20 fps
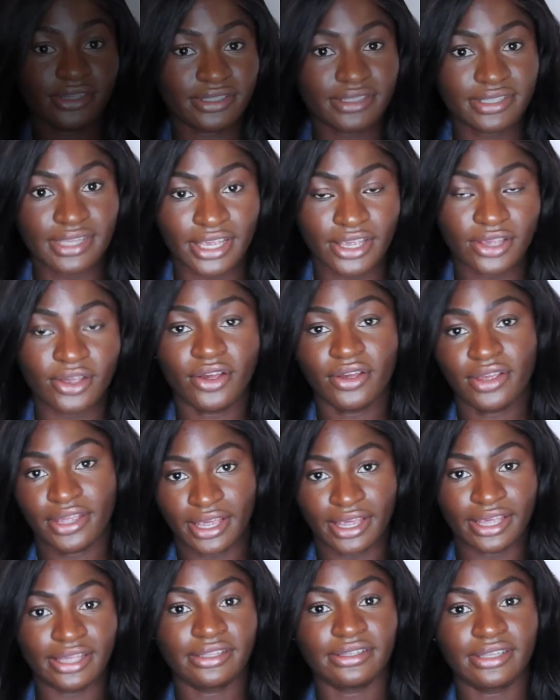can say,
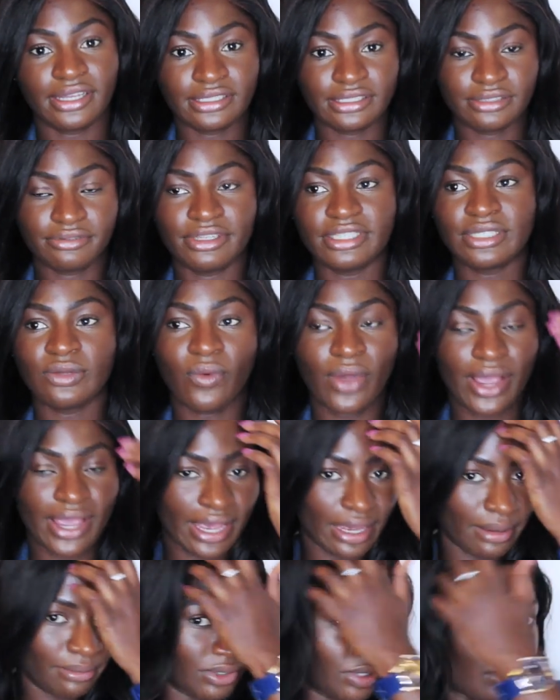okay, that's the reason why
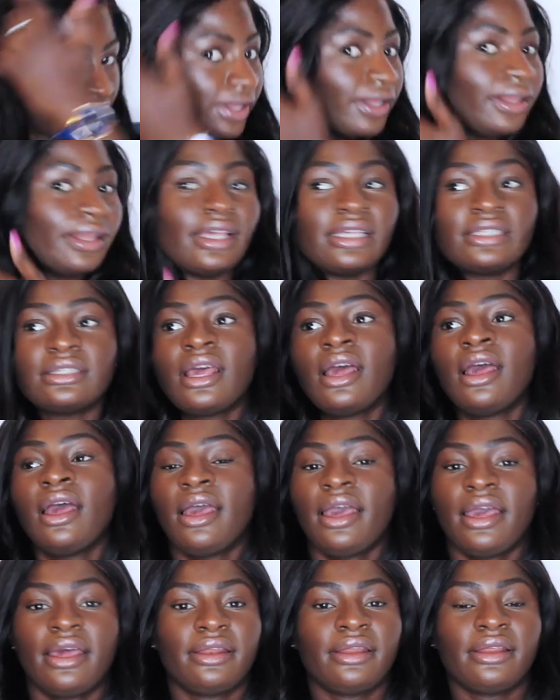I am doing this.
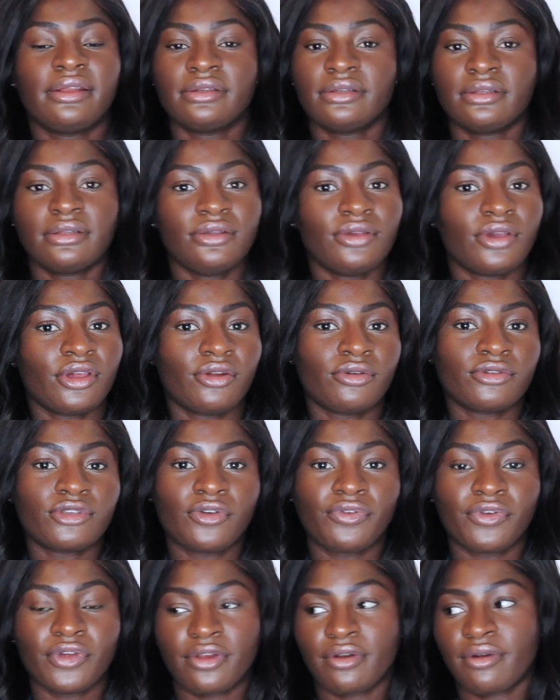And then you can
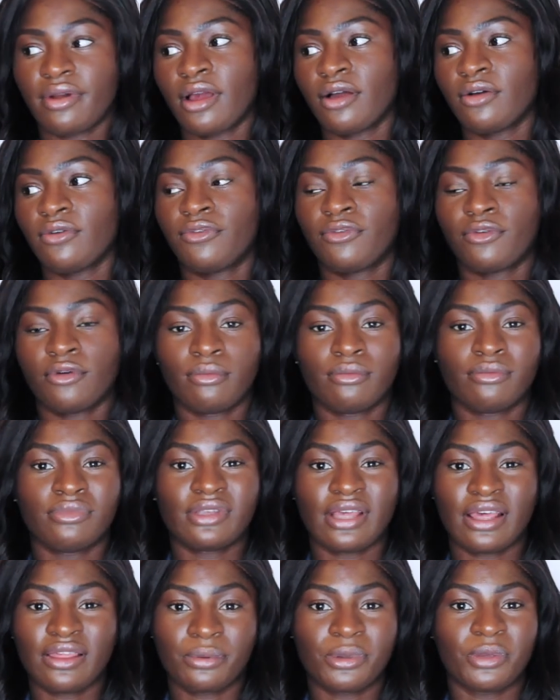also figure out from
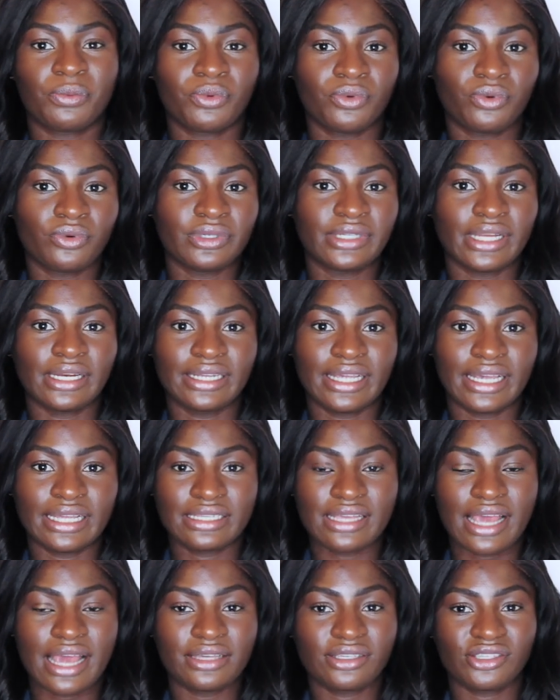other people who
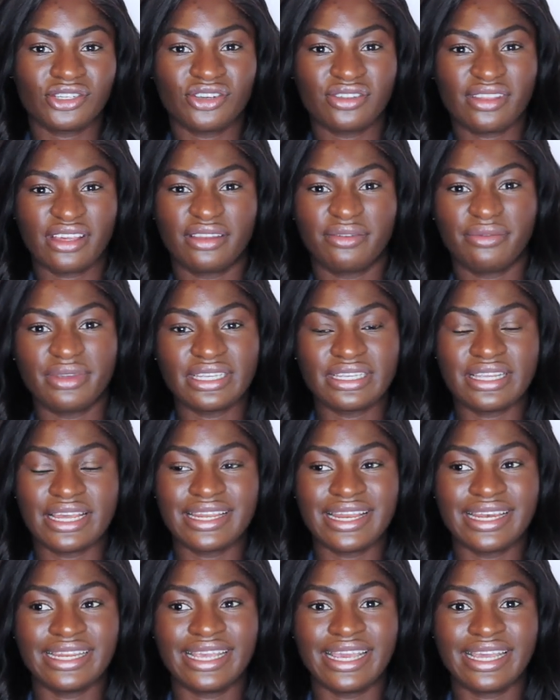delegate tasks to you that the reason they're
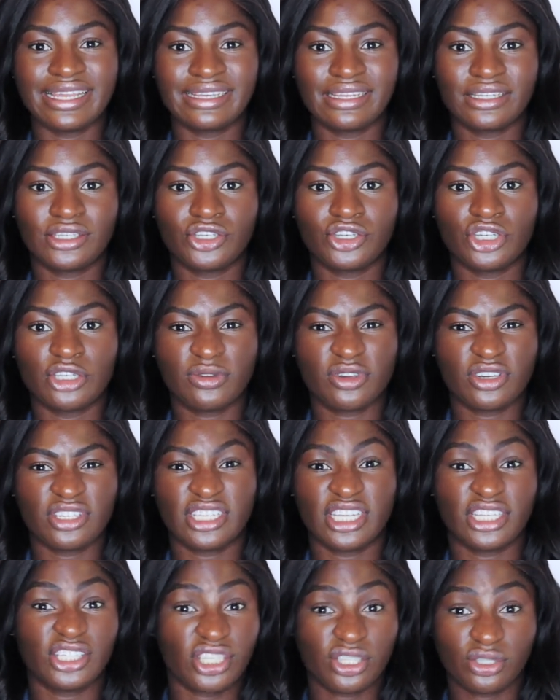delegating it to you is because
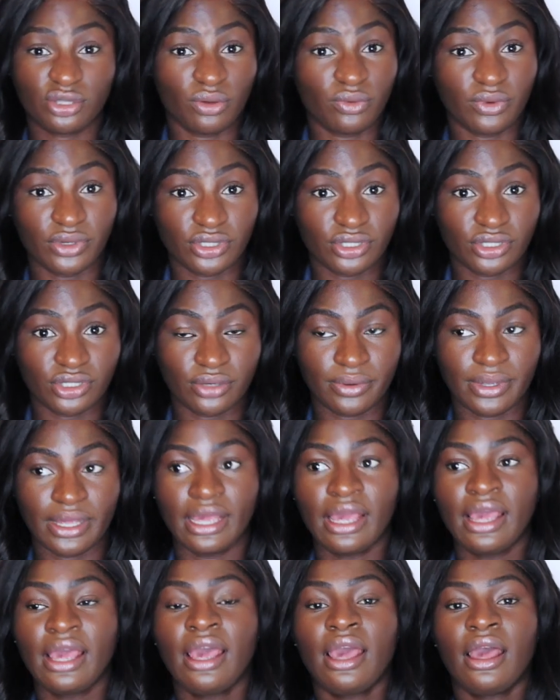they just don't want to do
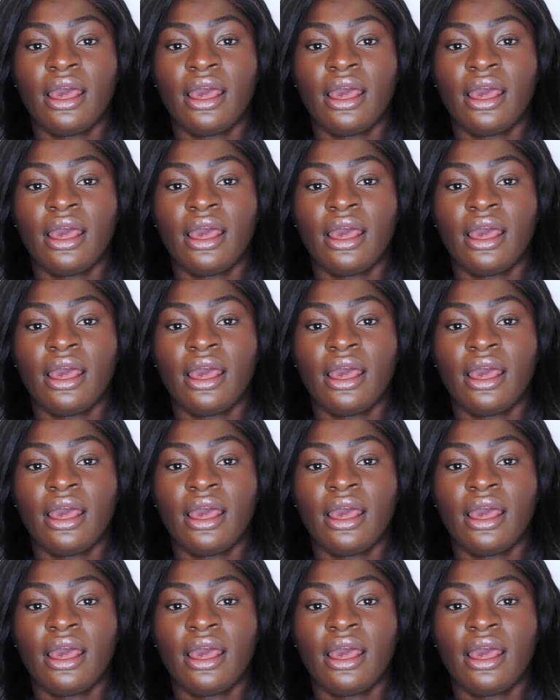it.